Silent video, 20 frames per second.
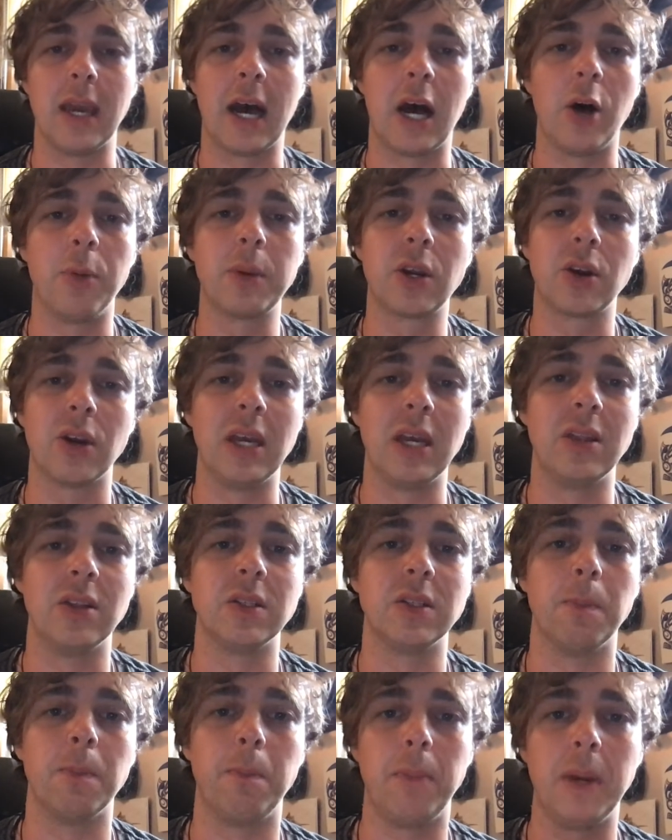help create
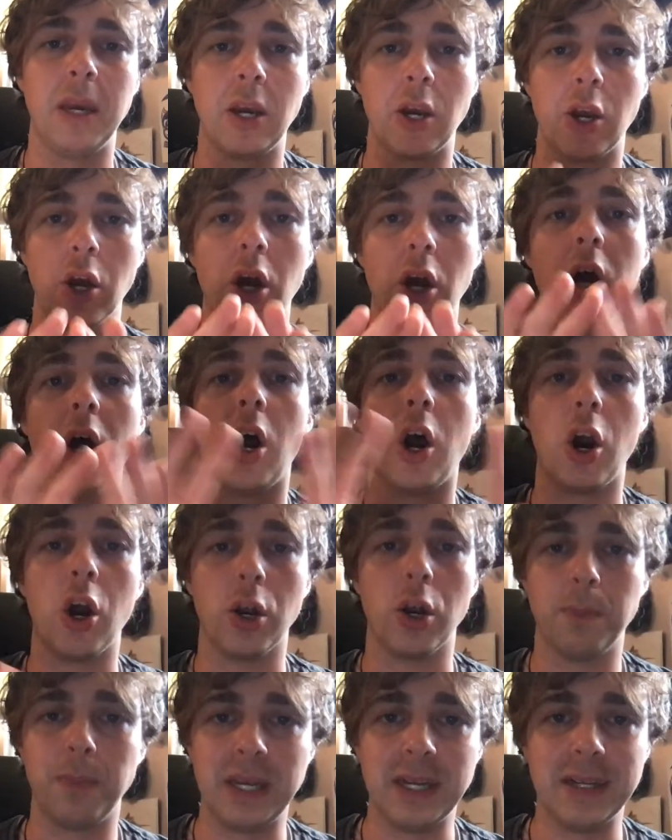this bigger
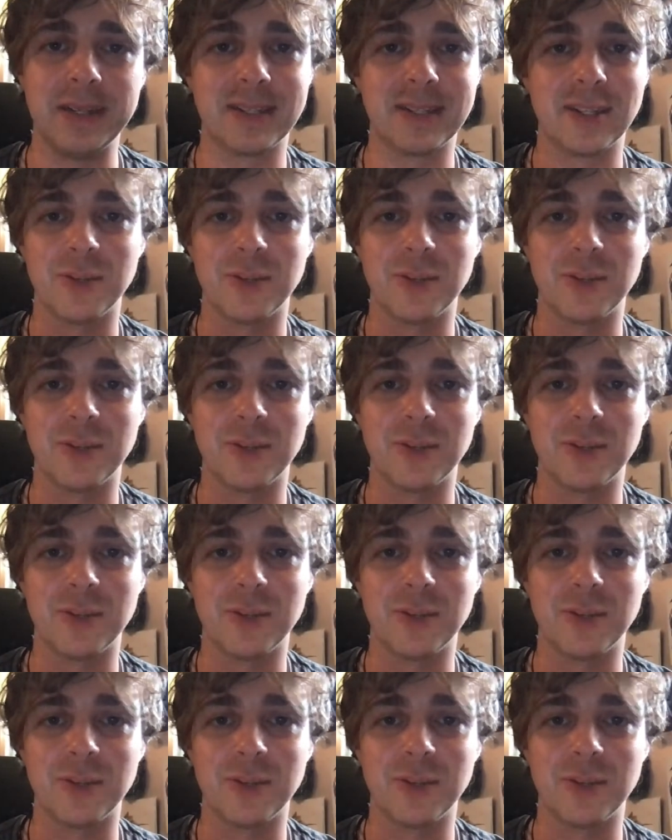art piece,